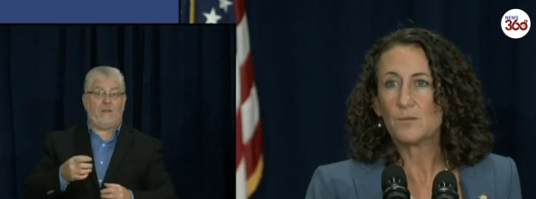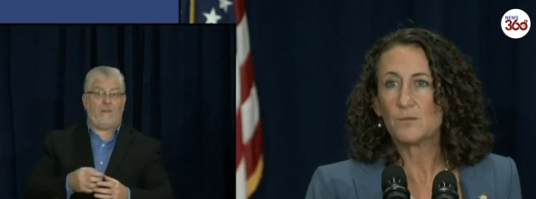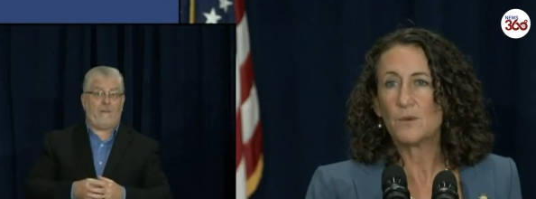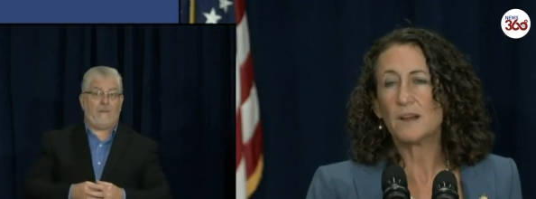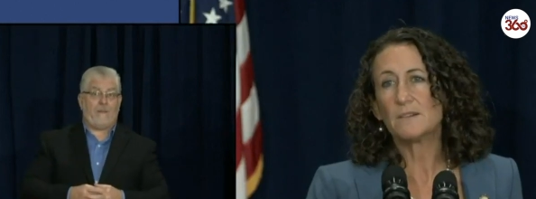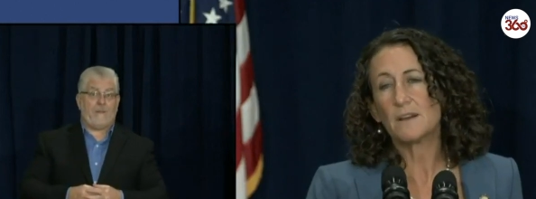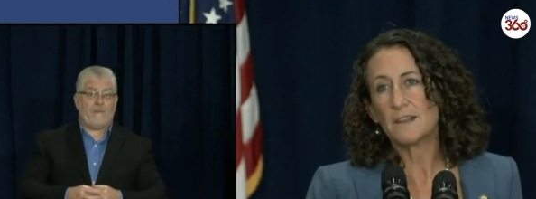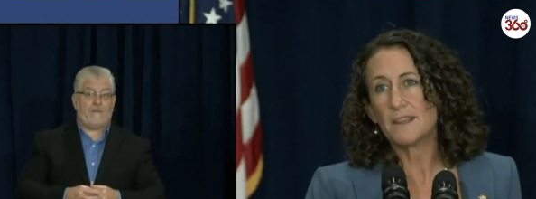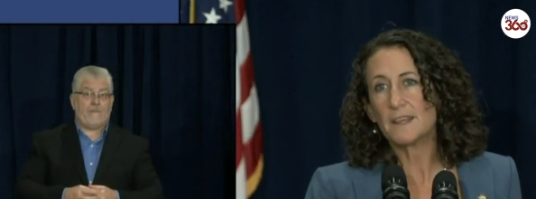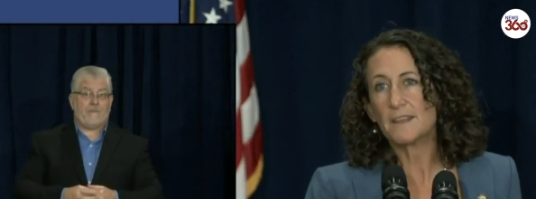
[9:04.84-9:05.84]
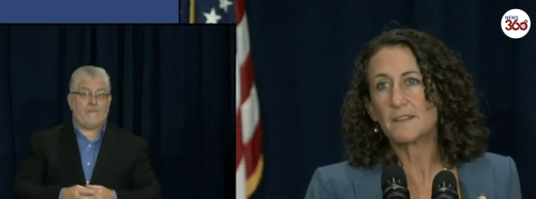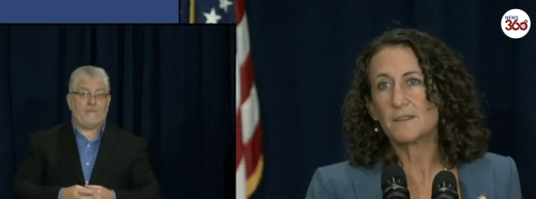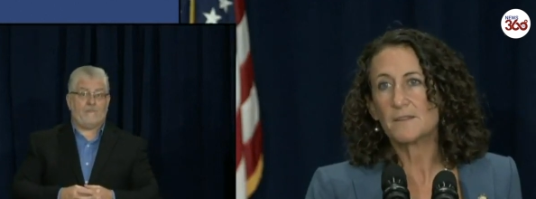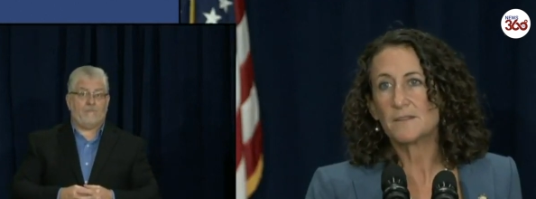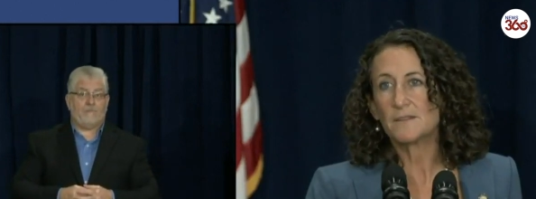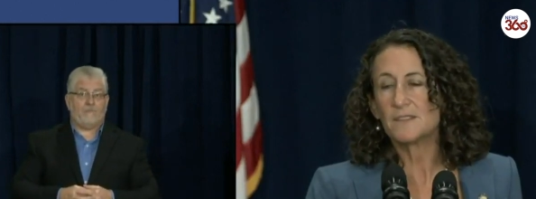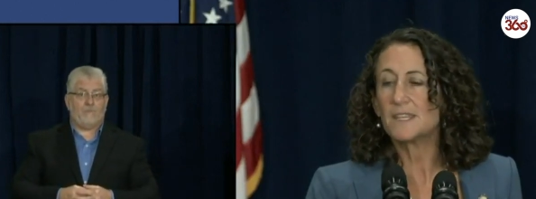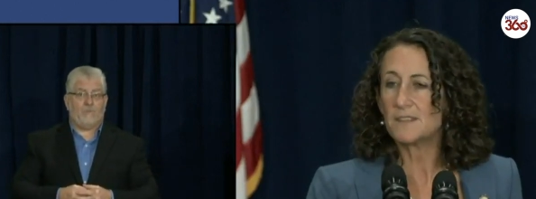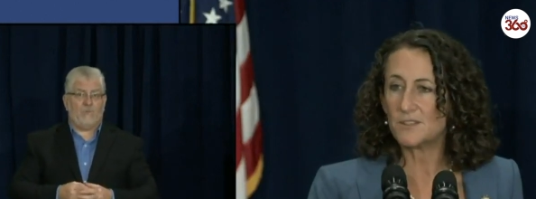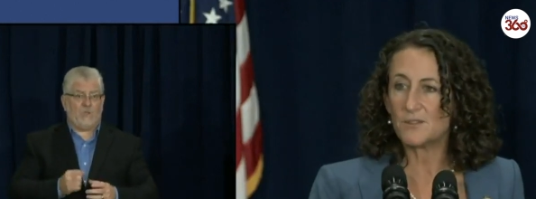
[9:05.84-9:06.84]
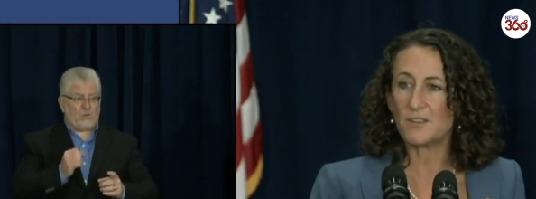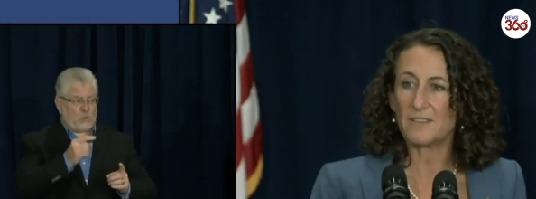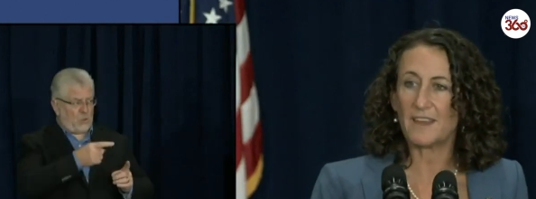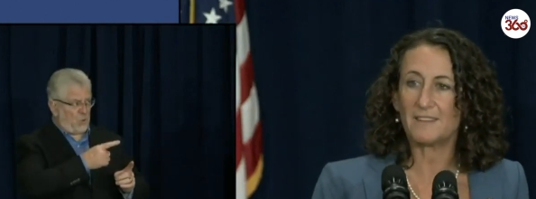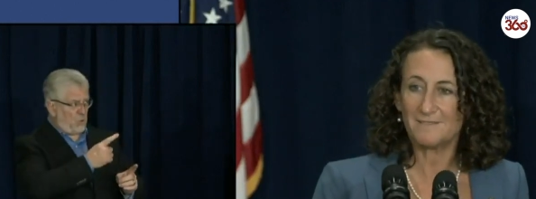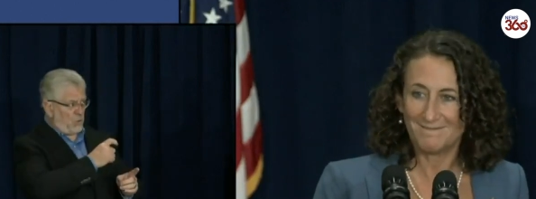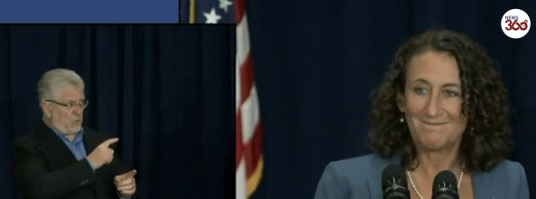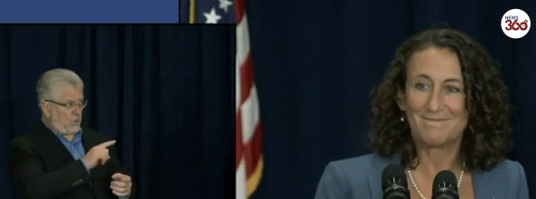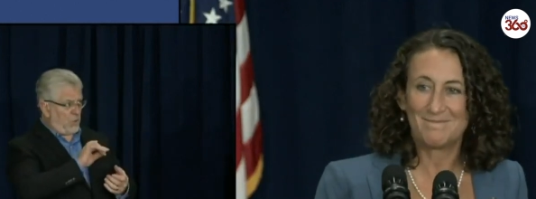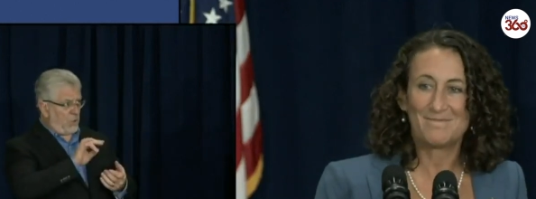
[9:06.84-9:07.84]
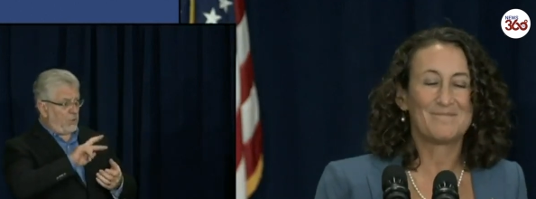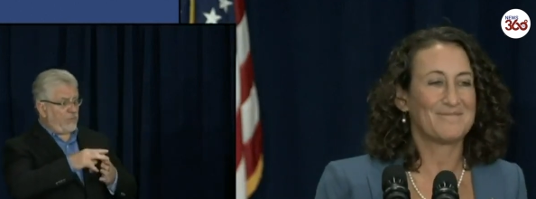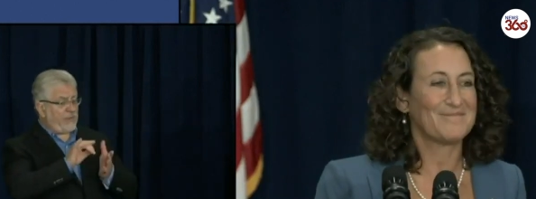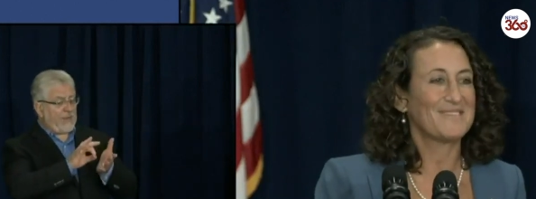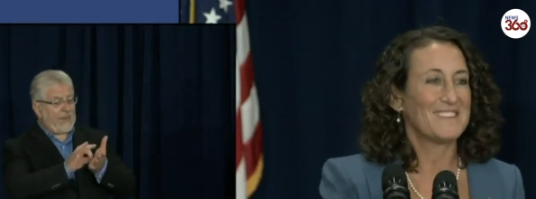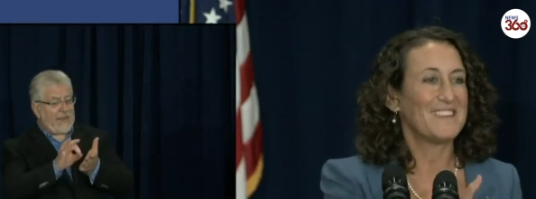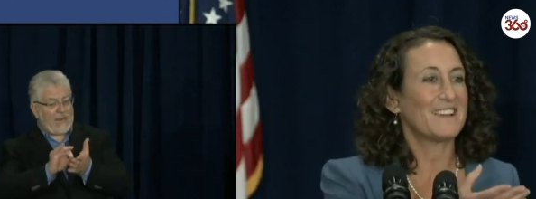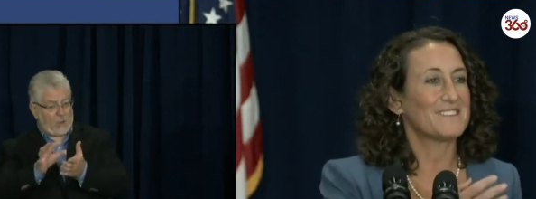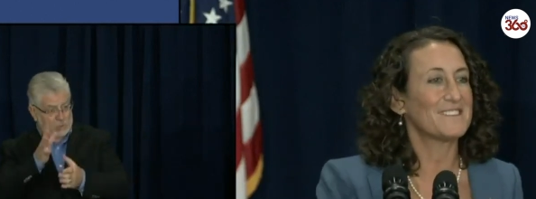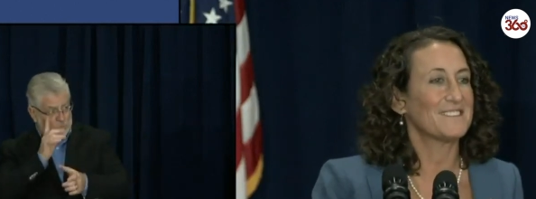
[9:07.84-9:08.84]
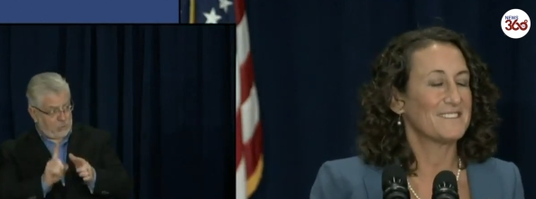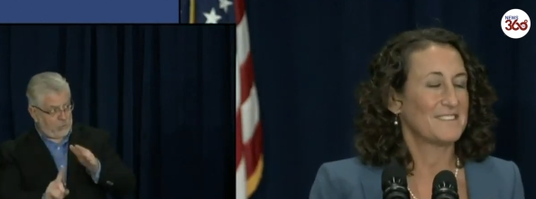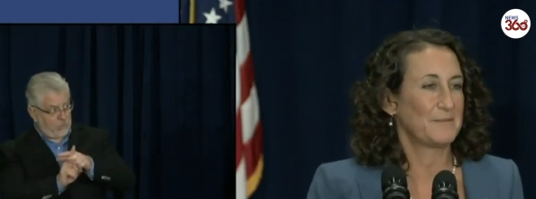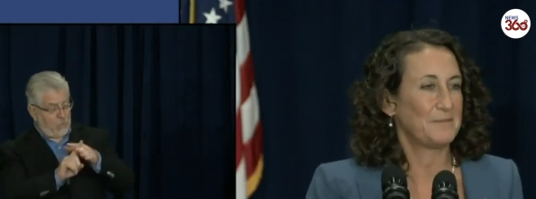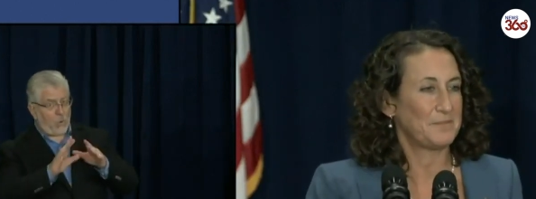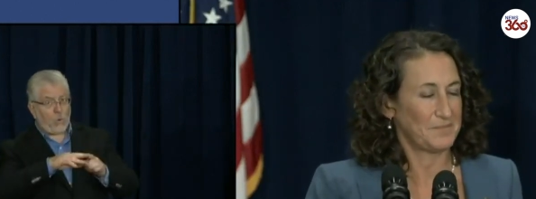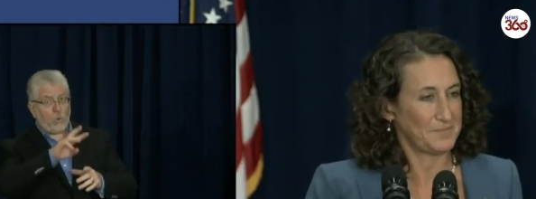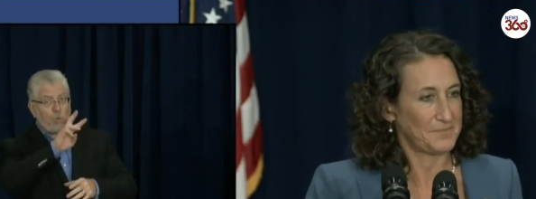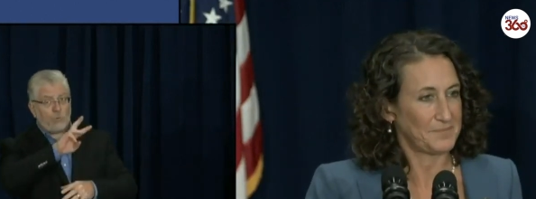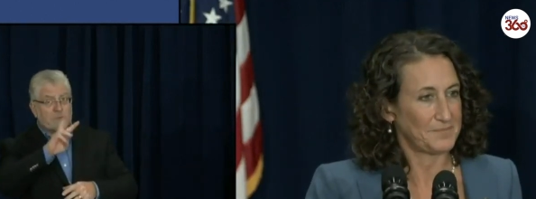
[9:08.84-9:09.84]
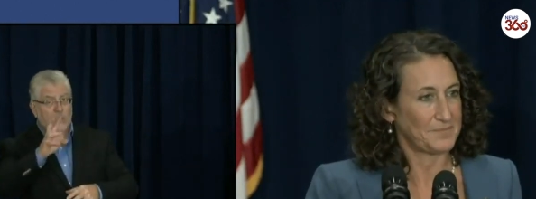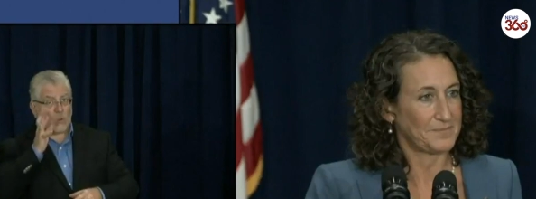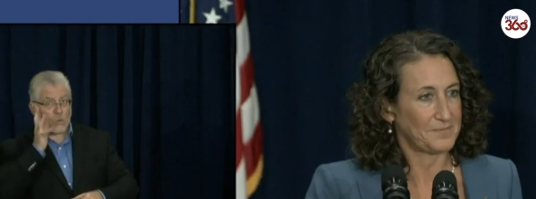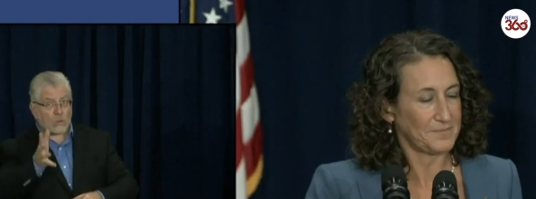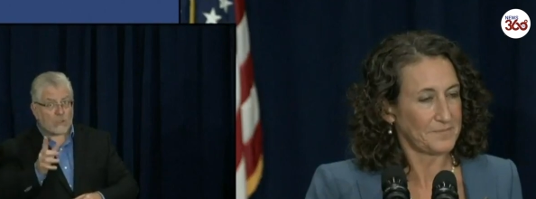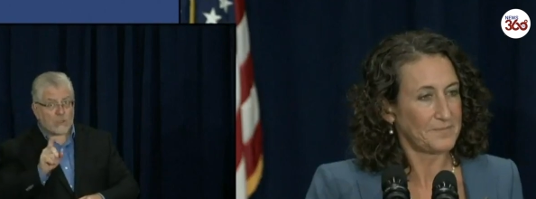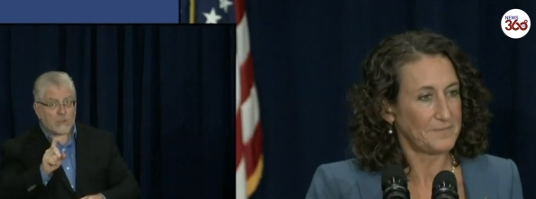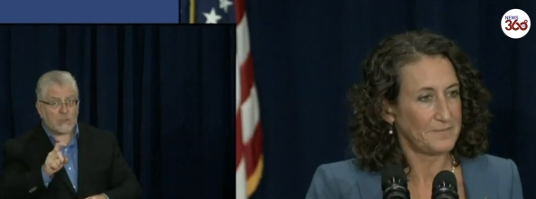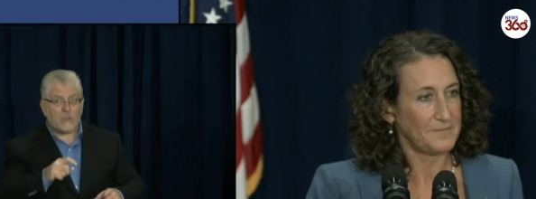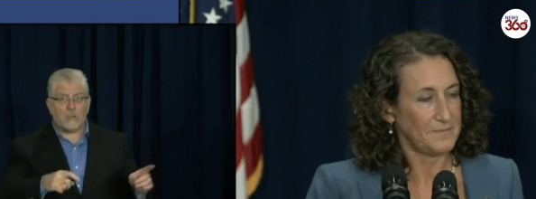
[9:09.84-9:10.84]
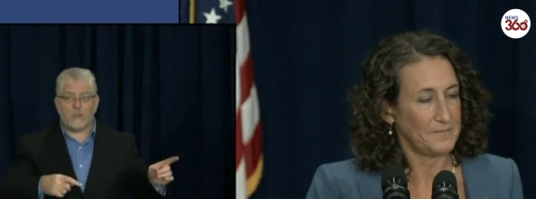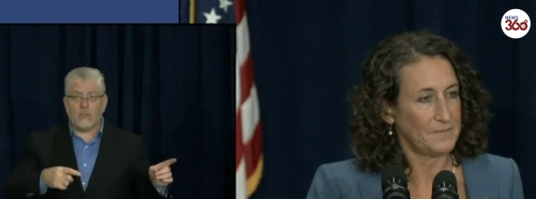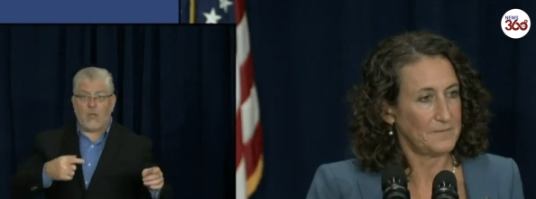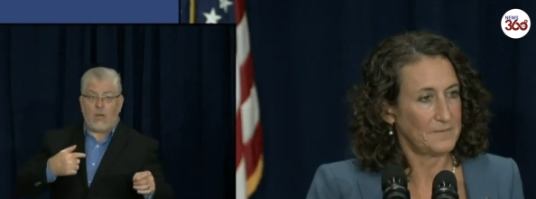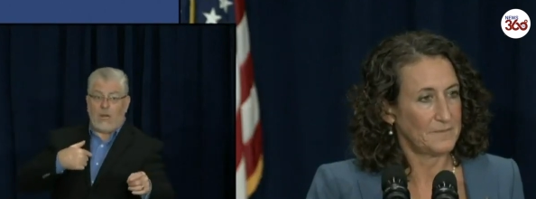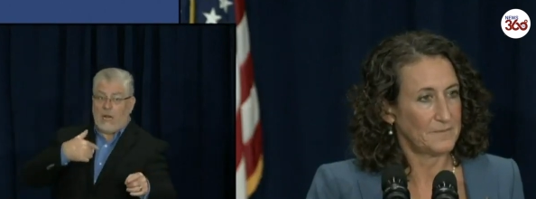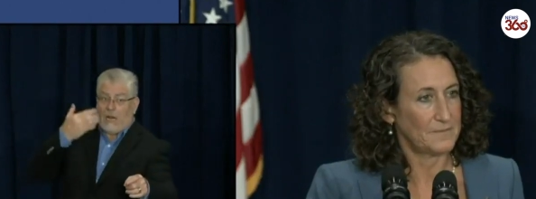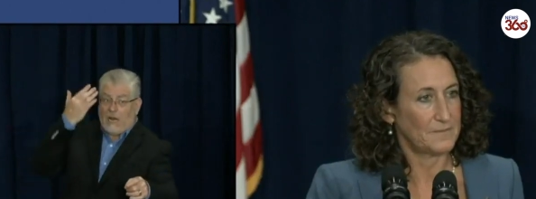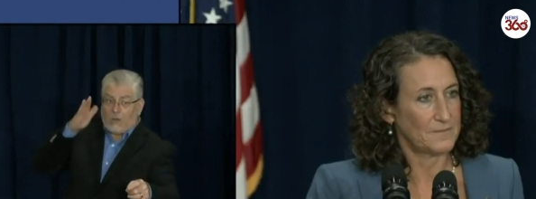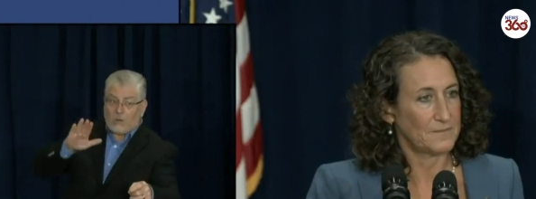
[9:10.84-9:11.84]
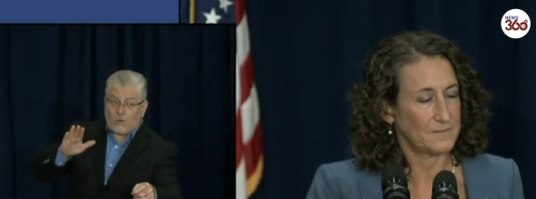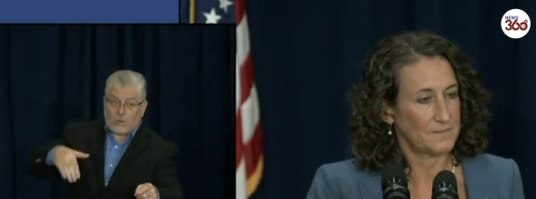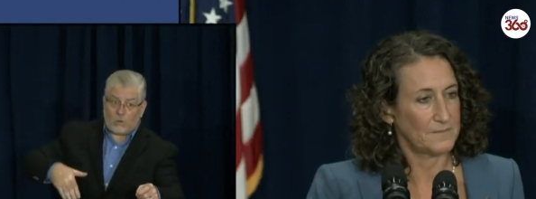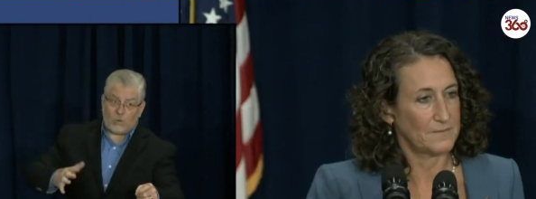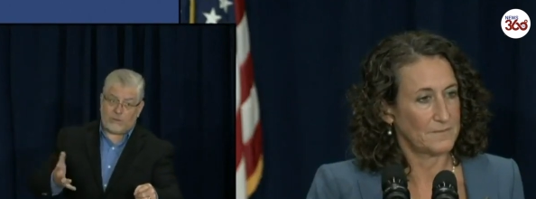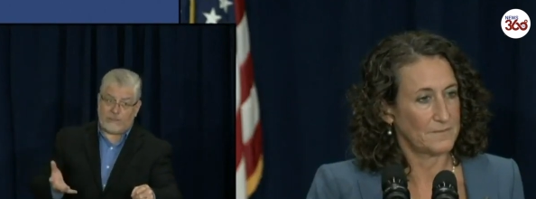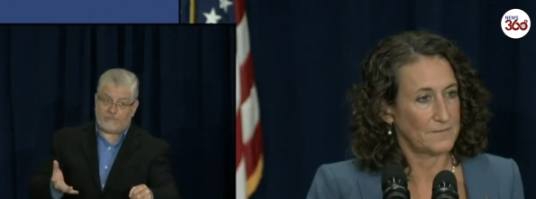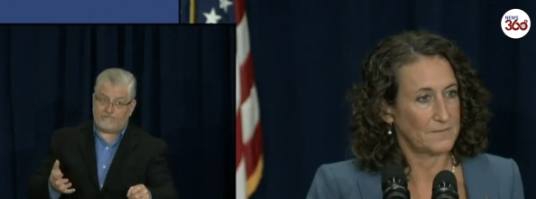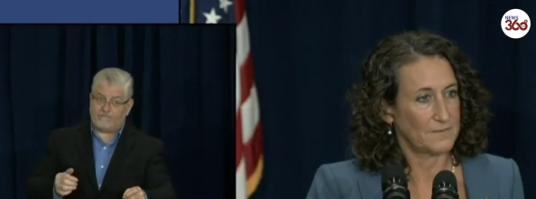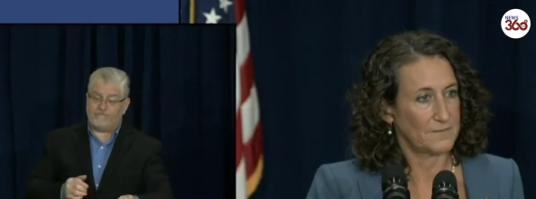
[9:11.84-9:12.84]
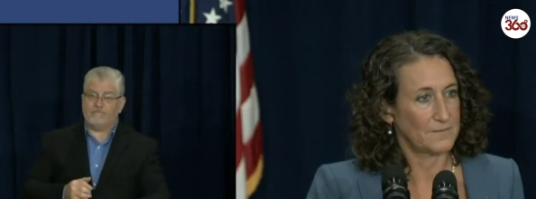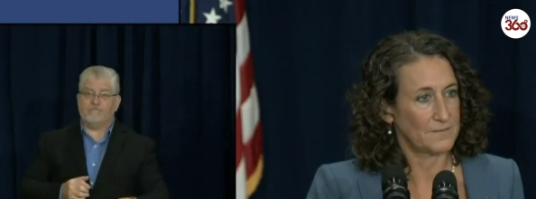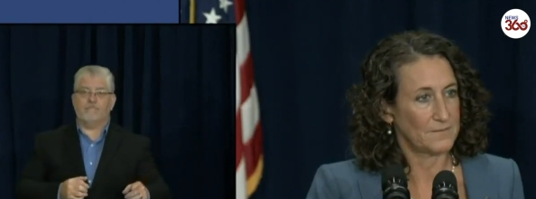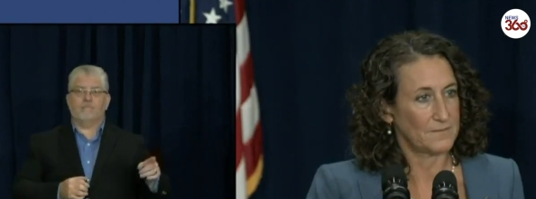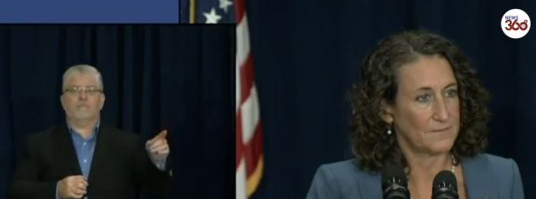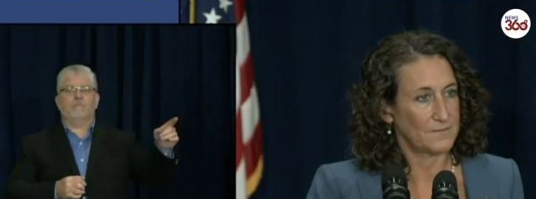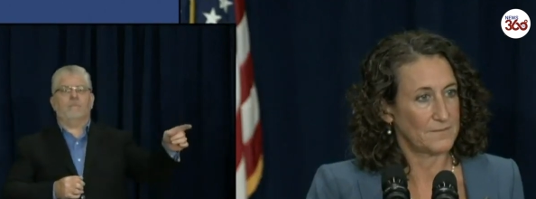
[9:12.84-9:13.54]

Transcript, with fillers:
Speaker 1: Well, I think stay tuned on that.
Speaker 2: Yes. So on those segregated ballots, there were 500,000 ballots issued that